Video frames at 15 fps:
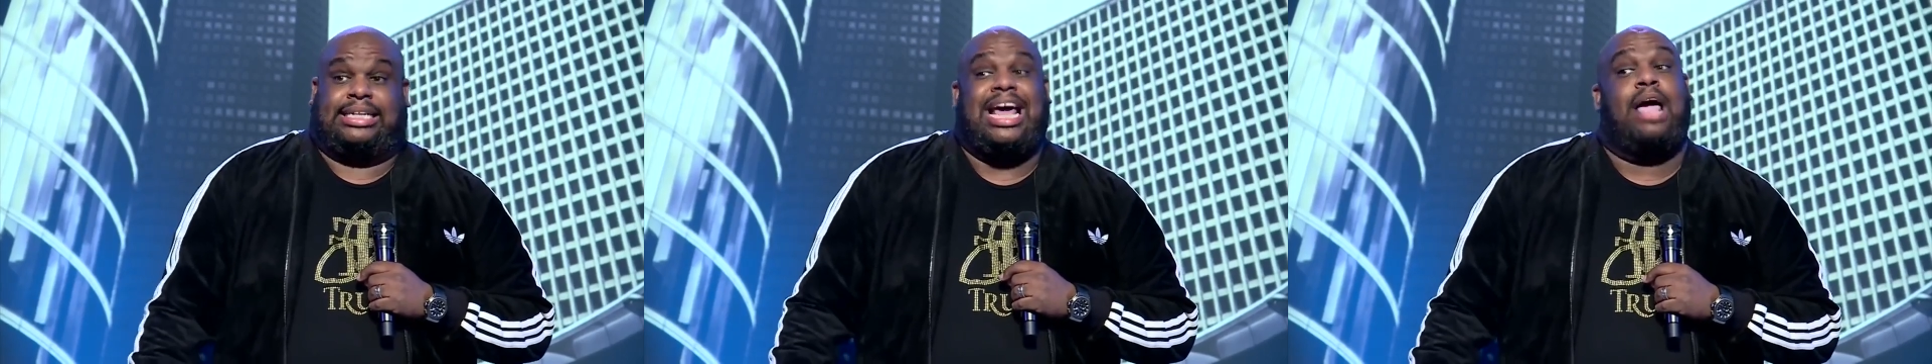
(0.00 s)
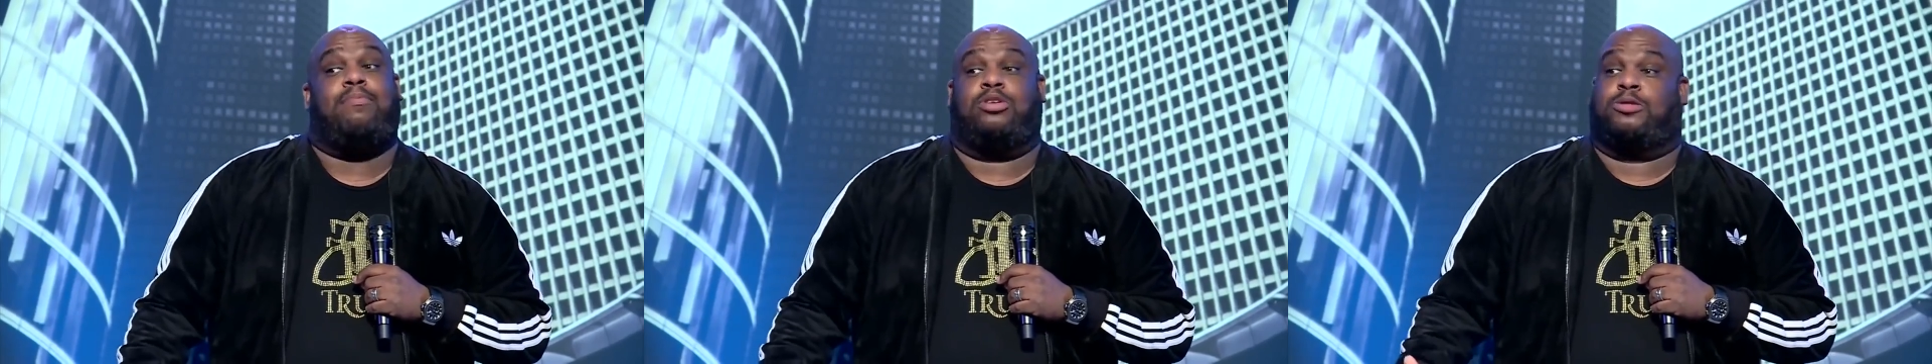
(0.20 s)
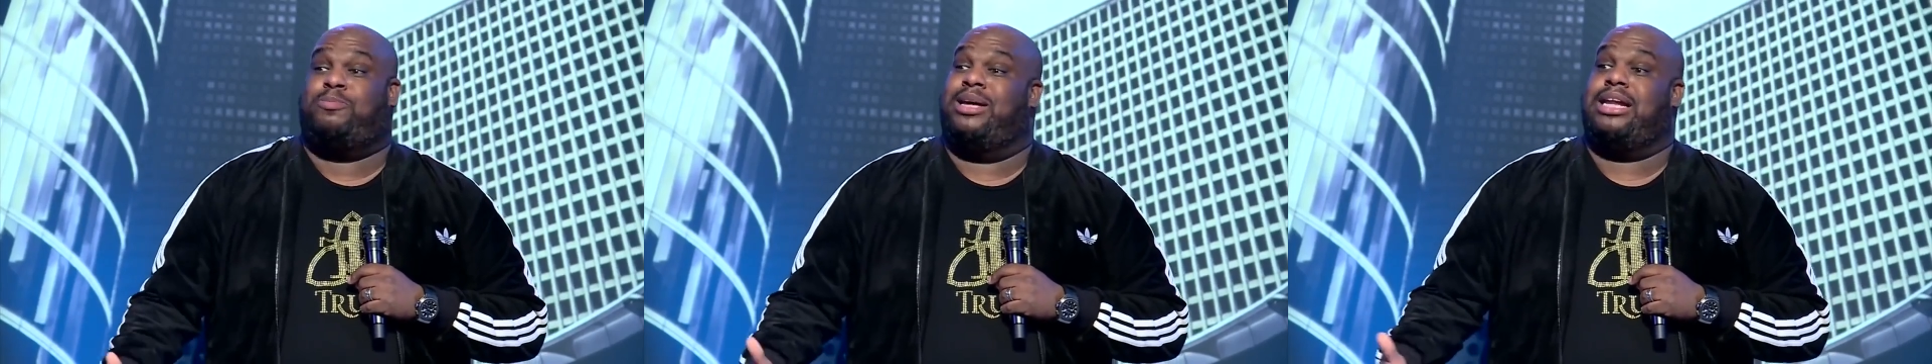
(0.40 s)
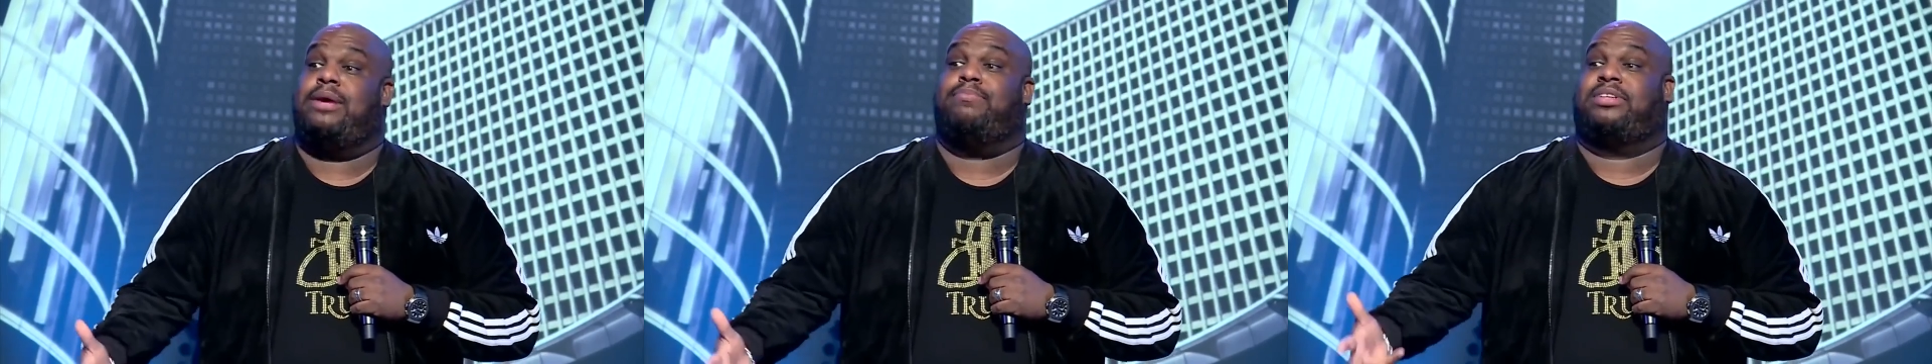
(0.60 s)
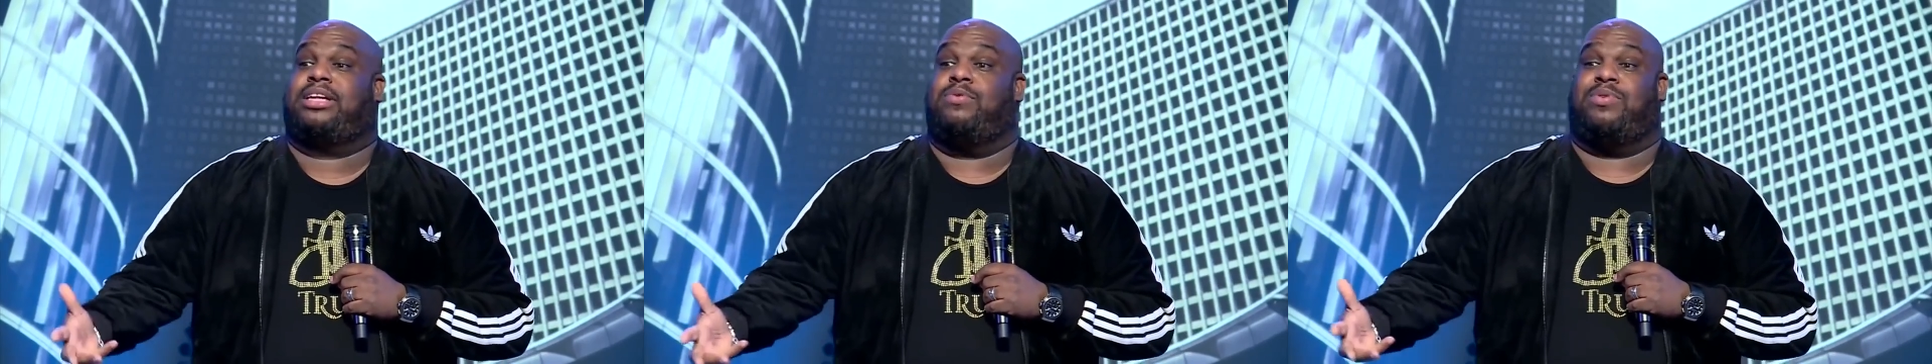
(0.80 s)
The table's
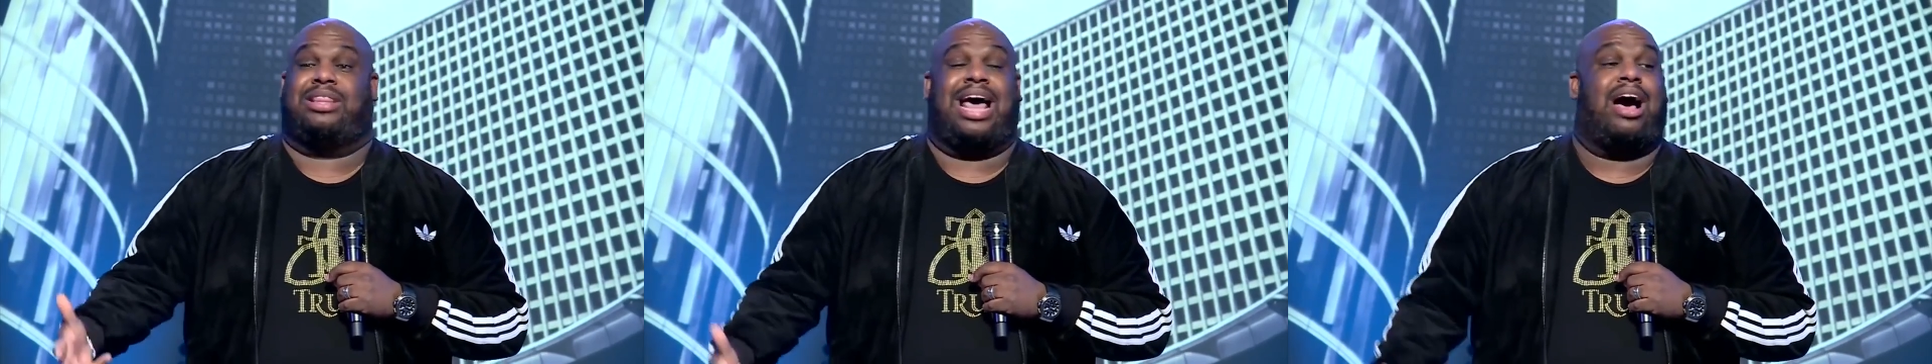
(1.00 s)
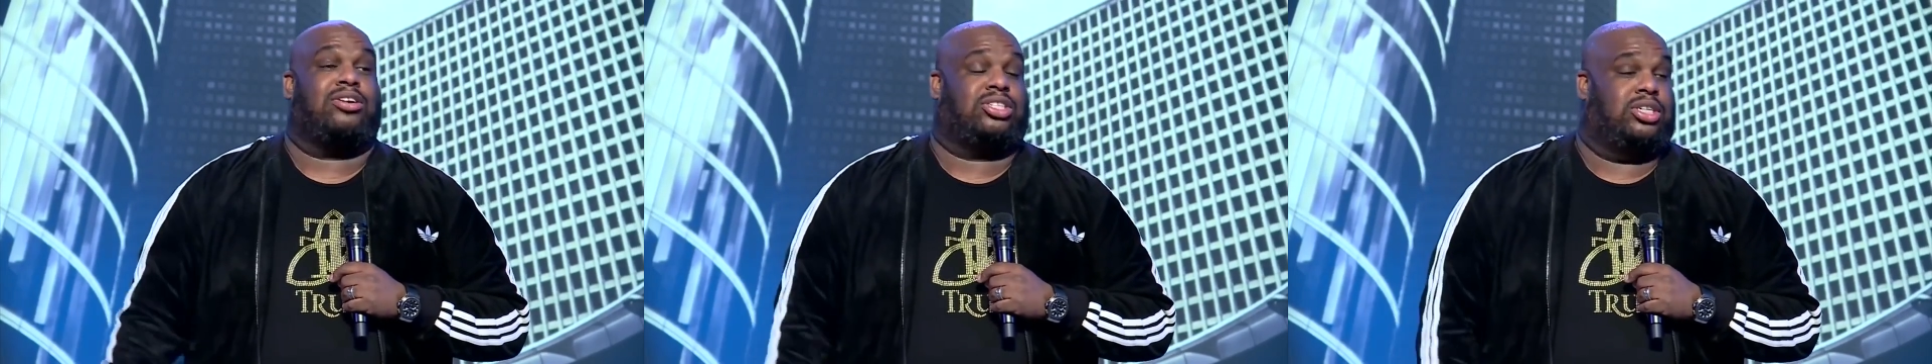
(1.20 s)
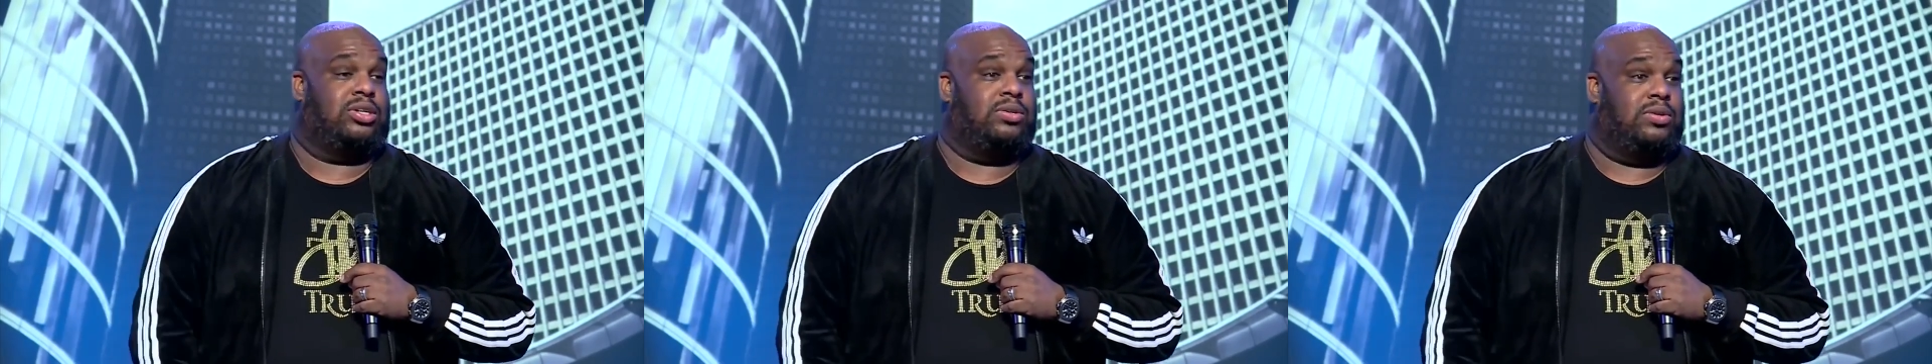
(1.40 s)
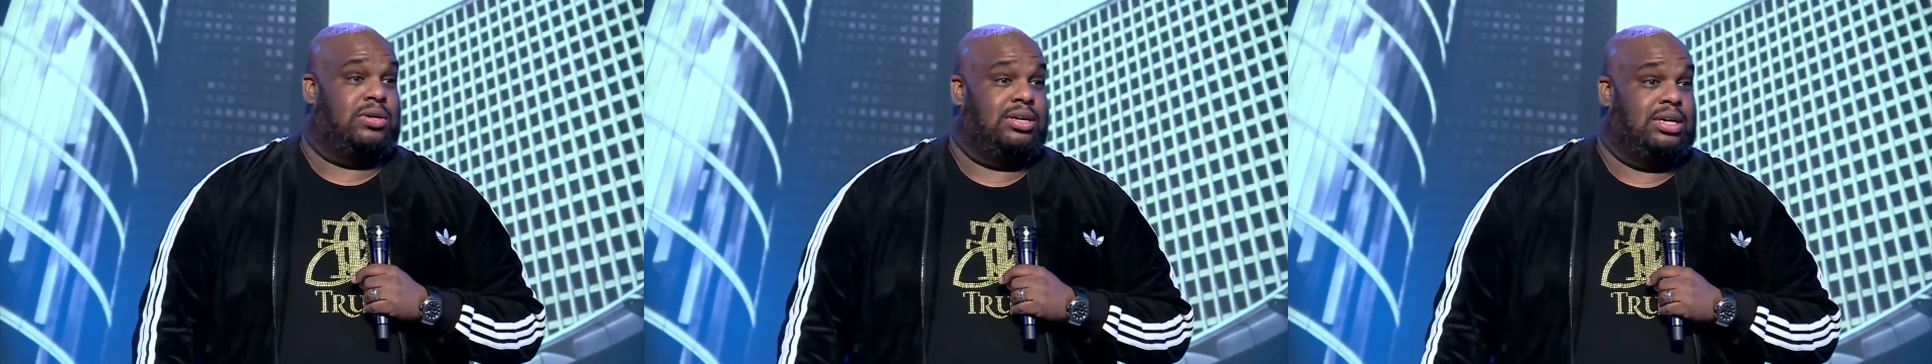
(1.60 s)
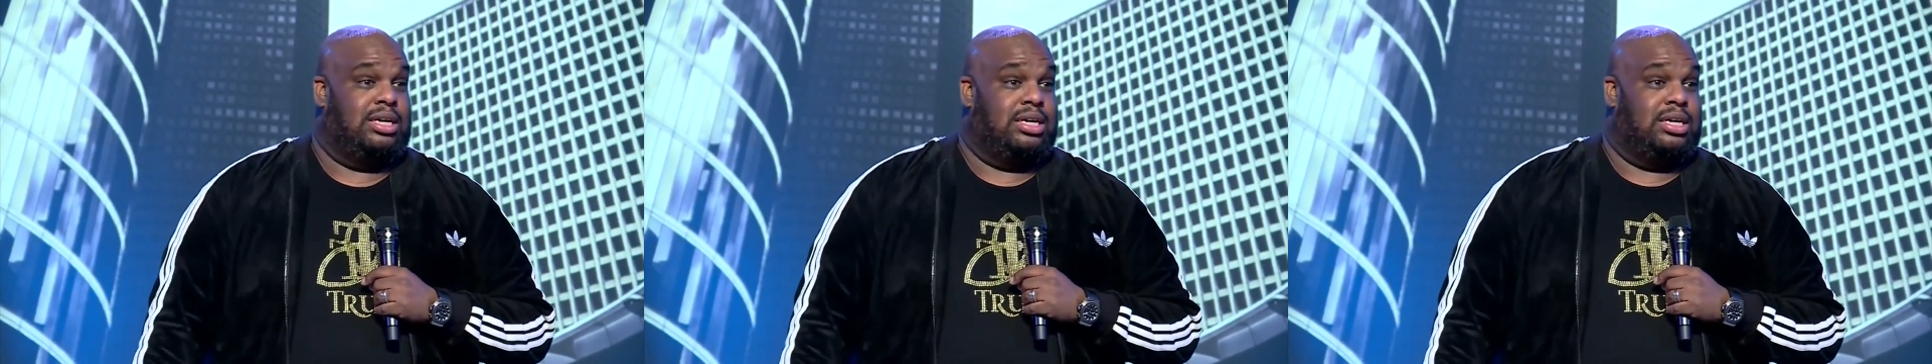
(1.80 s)
been empty without you.